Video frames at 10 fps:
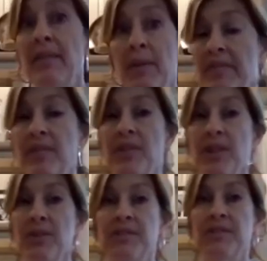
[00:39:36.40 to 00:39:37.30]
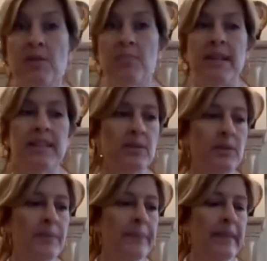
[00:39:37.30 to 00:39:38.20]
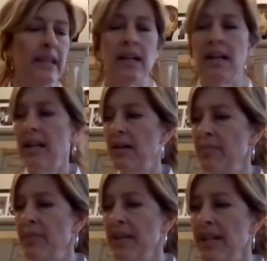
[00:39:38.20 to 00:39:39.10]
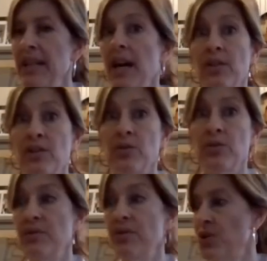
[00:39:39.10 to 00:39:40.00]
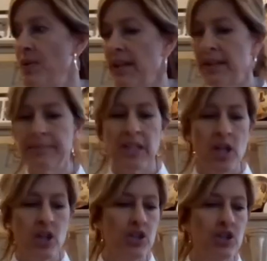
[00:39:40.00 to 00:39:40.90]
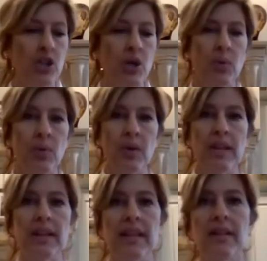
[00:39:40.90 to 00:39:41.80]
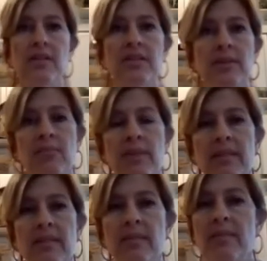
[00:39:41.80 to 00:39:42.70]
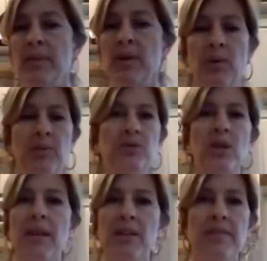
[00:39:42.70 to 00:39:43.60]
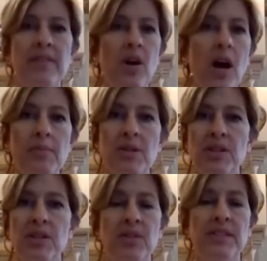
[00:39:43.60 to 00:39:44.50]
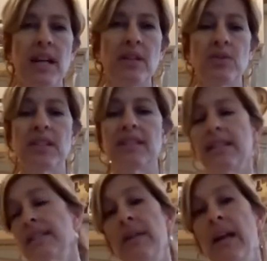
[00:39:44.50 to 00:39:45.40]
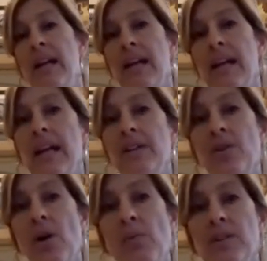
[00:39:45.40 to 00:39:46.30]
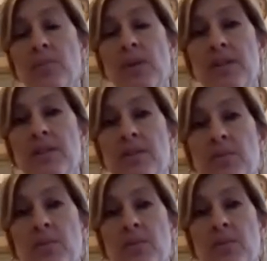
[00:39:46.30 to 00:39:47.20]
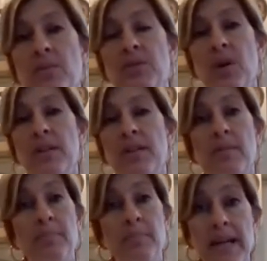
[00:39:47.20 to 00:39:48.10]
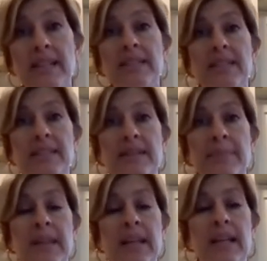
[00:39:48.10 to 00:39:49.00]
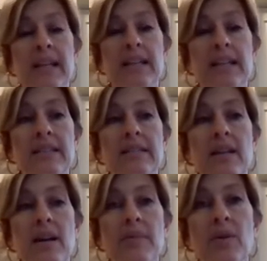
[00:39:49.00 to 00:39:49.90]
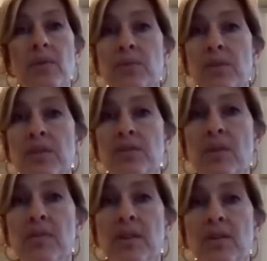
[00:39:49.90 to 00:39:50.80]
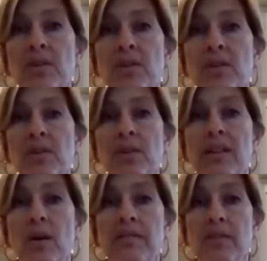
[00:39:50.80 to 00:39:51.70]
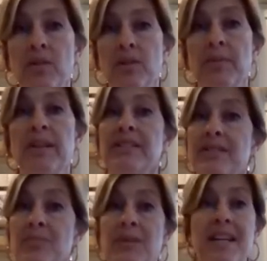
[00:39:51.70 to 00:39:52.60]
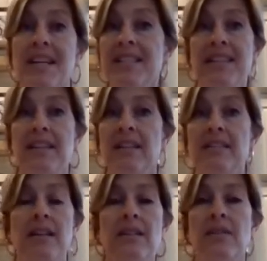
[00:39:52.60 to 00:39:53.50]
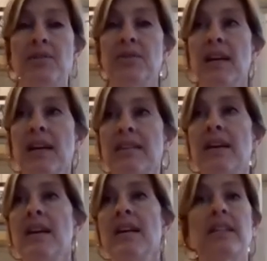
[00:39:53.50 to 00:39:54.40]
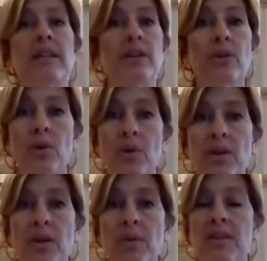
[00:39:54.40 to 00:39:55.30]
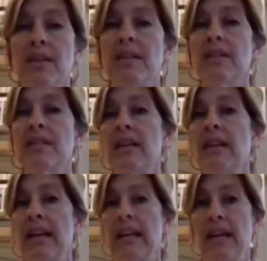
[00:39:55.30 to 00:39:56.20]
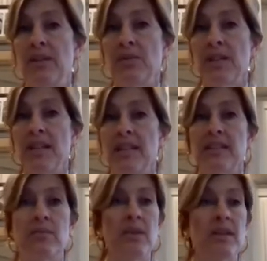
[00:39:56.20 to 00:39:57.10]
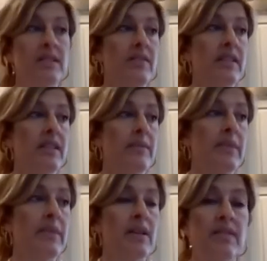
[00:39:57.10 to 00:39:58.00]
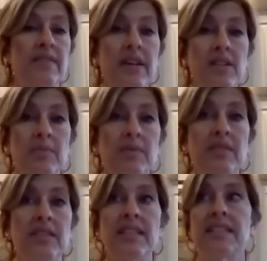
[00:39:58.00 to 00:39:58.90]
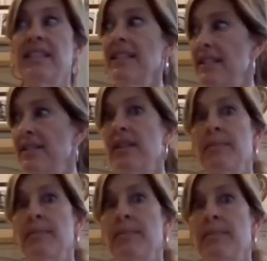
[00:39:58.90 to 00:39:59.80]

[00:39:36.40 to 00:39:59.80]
I love, I prefer to use fresh basil, um, but anyhow, this will do the trick. So there's, you know, so many different options for salad dressings, and you always want to start the basis is um, you always want to start with a good quality olive oil because you'll be tasting it. It's not going to get, it's not like you're cooking with it and you'll taste the rest of the the vegetables and the seasoning this is going to